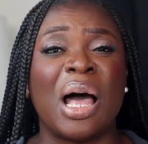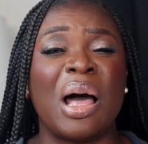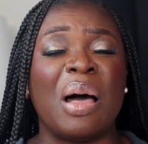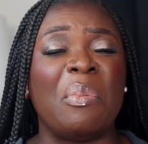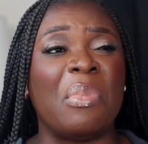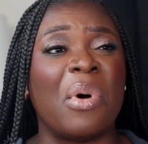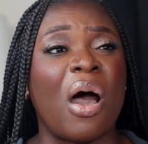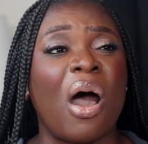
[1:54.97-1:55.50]

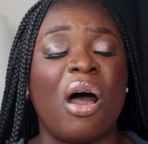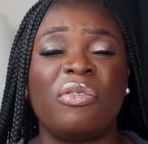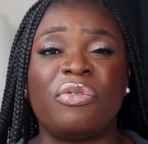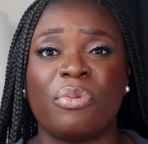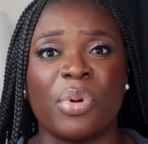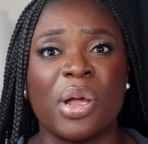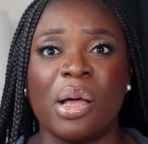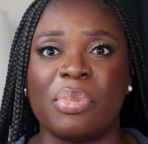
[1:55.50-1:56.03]
up
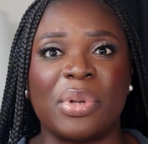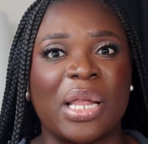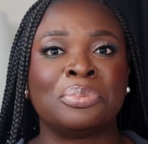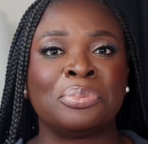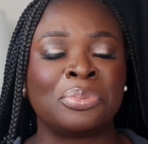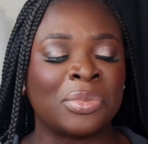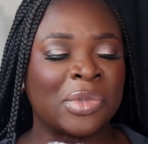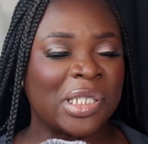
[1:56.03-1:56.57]
off rip.
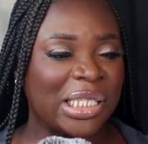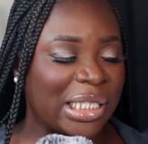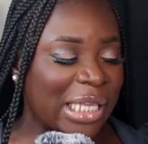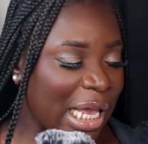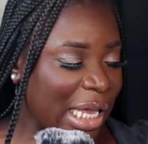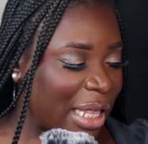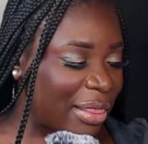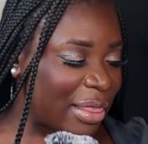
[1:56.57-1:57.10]

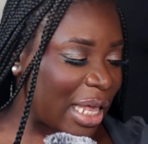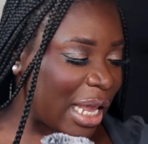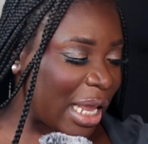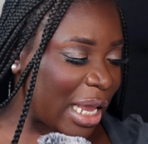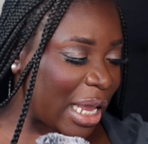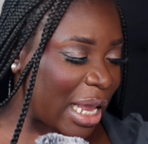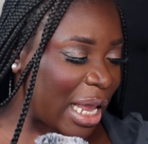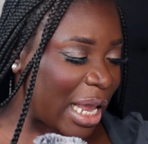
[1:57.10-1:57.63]
Second
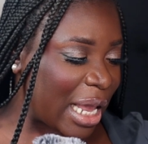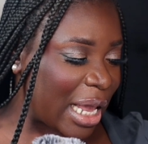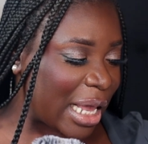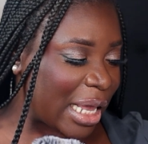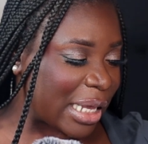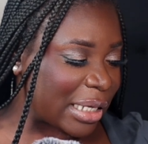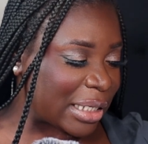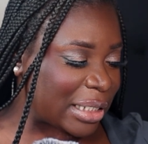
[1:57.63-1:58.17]
thing
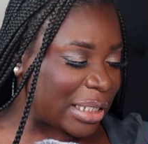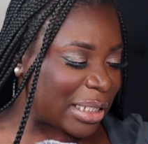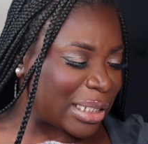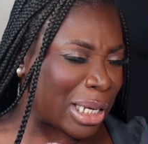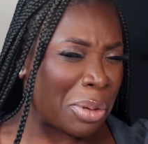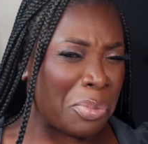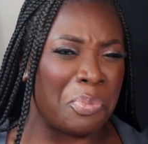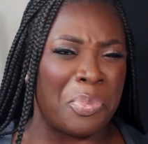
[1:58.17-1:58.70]
is
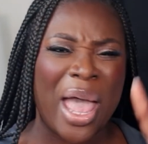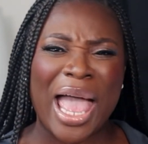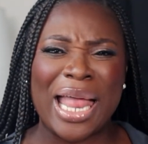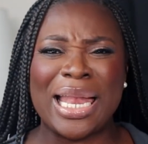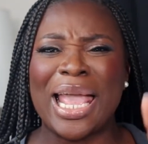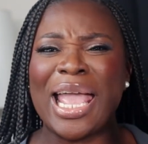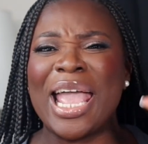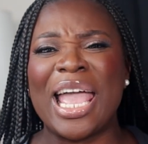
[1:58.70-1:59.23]

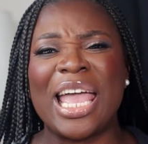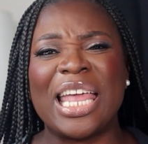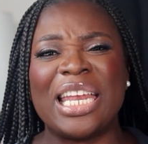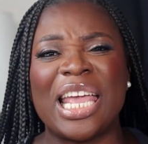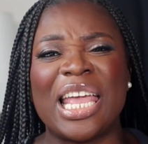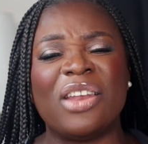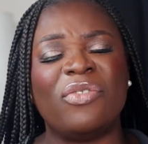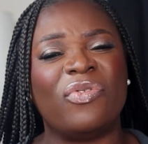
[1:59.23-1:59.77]
bet and
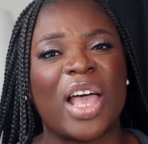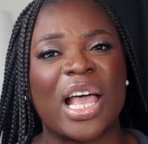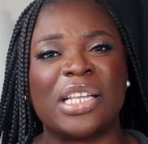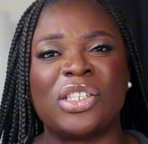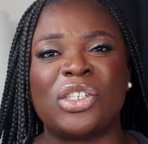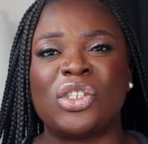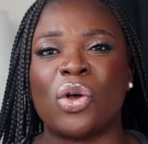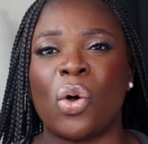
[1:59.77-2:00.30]

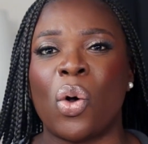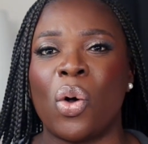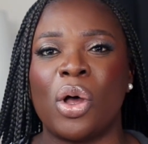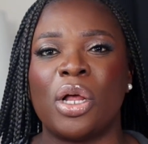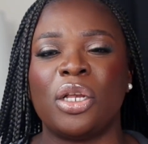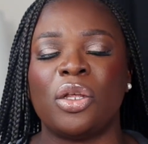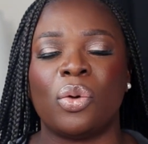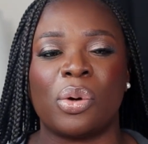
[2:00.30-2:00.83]
invest
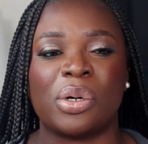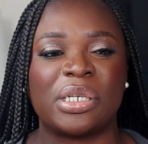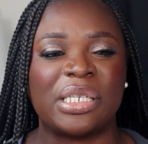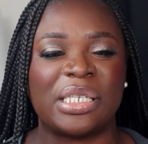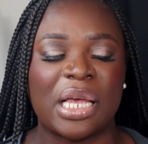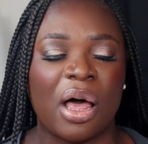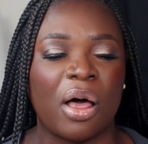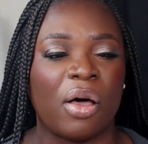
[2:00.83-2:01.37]
on
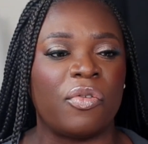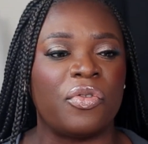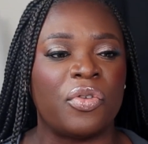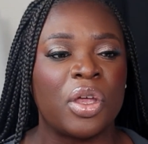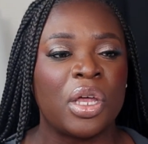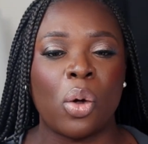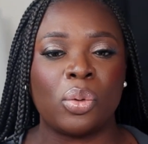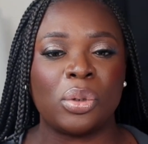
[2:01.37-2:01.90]
yourself.
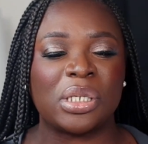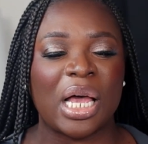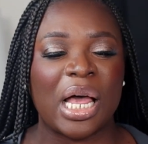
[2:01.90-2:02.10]
Don't